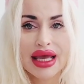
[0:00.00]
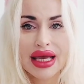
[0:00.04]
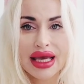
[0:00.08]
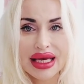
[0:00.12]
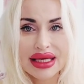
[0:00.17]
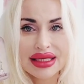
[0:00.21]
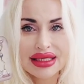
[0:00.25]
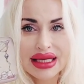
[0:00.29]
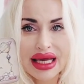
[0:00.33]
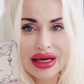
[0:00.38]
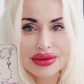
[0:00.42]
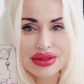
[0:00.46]

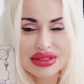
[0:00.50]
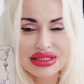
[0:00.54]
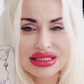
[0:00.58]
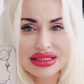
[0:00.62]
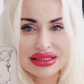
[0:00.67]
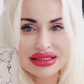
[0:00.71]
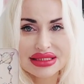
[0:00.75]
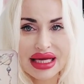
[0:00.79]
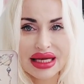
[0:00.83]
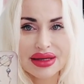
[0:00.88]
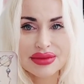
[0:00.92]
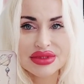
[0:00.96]
And now is a
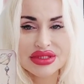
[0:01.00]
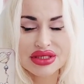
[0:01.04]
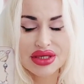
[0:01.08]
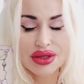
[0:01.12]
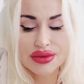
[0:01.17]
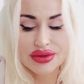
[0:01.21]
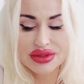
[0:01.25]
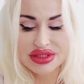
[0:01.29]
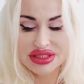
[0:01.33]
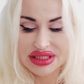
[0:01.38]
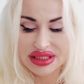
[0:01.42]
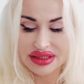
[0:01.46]
time to go
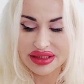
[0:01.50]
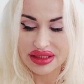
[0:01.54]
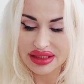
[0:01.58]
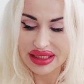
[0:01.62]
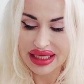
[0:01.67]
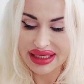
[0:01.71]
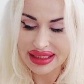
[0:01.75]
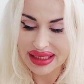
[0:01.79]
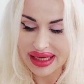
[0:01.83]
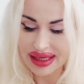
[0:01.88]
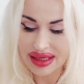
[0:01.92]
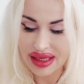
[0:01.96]
into the
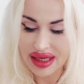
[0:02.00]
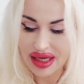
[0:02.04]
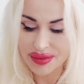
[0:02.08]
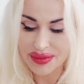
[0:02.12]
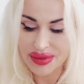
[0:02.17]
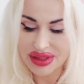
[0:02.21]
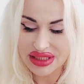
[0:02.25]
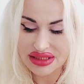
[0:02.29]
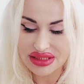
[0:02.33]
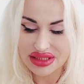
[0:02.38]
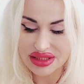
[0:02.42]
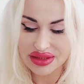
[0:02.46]
light and come
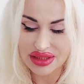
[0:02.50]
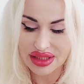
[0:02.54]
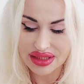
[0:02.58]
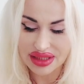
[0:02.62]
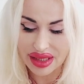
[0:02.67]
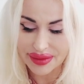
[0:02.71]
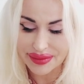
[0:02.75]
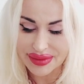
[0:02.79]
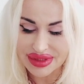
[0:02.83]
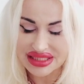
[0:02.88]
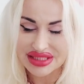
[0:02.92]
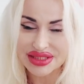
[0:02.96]

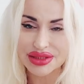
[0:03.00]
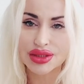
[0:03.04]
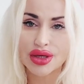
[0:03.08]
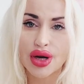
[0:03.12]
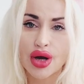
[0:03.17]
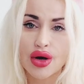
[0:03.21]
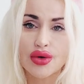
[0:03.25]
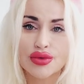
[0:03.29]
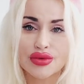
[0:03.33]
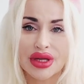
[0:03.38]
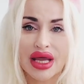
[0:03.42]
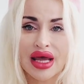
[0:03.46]
into your
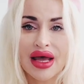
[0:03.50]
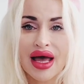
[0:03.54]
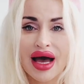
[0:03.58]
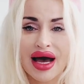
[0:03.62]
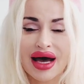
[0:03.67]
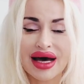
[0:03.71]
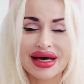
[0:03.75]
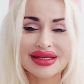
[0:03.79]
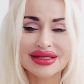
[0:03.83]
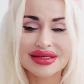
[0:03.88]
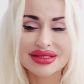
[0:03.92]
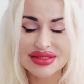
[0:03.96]
own
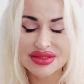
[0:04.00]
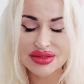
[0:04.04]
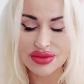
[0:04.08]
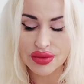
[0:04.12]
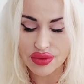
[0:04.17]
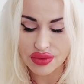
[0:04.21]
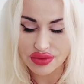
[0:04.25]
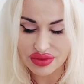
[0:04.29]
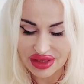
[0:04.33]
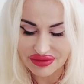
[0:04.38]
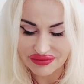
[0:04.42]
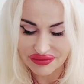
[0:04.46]
on a
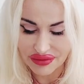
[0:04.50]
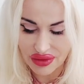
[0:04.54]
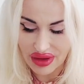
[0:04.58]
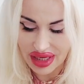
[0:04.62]
soul level.